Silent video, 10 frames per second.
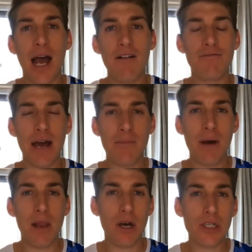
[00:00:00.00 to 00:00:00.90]
I've done
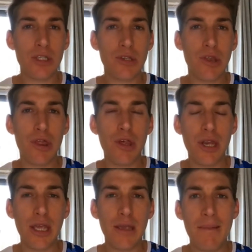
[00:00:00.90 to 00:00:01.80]
my last
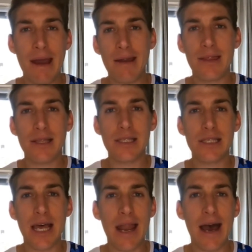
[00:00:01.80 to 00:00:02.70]
30
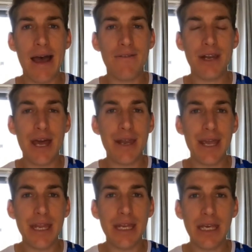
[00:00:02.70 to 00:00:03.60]
marathons and I haven't had
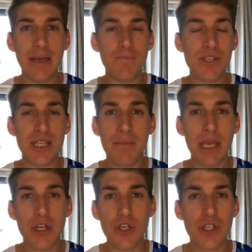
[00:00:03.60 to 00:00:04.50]
any
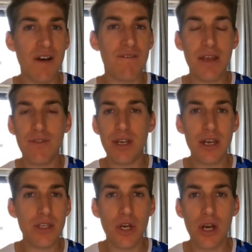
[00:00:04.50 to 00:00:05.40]
stomach issues. I've never
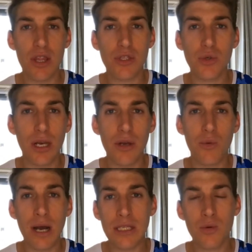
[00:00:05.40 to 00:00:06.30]
needed to go to the toilet
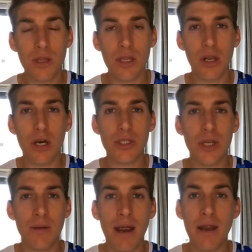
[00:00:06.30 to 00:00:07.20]
once within the last
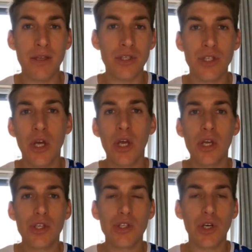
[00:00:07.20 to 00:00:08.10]
30 marathons.
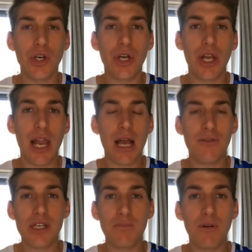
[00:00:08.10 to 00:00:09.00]
So like
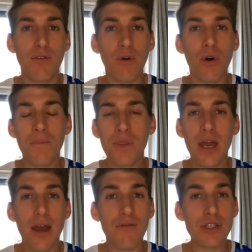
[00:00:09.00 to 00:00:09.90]
I've said before,
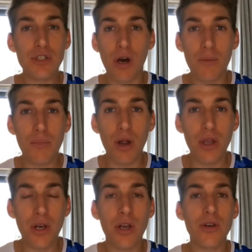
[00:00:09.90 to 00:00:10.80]
if it's not
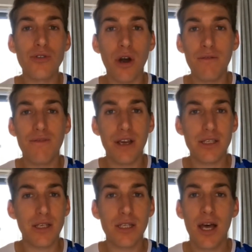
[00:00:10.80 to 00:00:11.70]
broken, don't
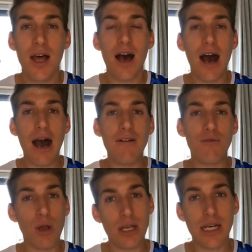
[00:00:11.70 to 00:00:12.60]
fix it.
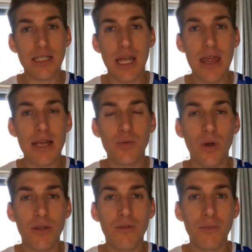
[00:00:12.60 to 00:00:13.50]
I've worked out something that's
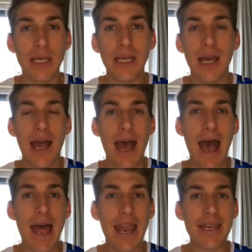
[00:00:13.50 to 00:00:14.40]
worked for me
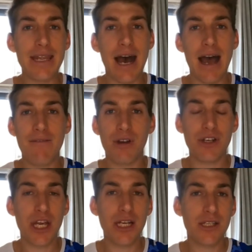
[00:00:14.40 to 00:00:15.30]
and I have
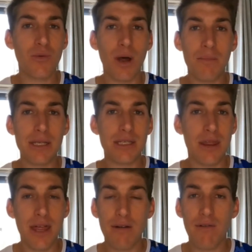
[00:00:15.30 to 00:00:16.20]
not changed it one bit.
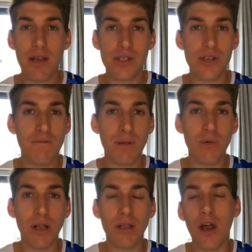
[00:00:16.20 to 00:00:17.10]
And thankfully it's served me
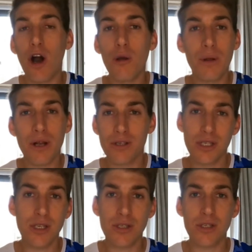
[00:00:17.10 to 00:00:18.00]
well, and hope it
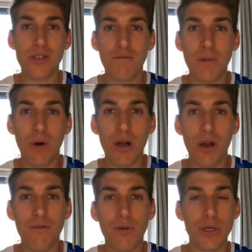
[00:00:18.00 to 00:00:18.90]
continues to serve me well
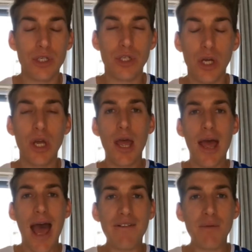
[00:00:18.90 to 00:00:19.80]
going forward. So
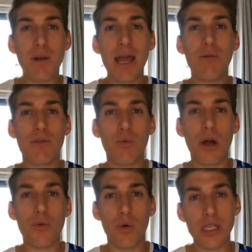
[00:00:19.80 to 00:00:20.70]
have a play with
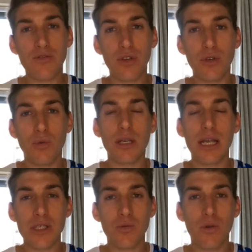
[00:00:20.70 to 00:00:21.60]
what works for you, what
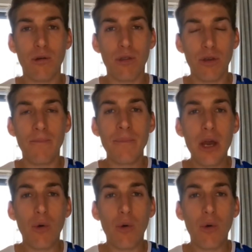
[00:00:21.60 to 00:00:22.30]
doesn't work with you.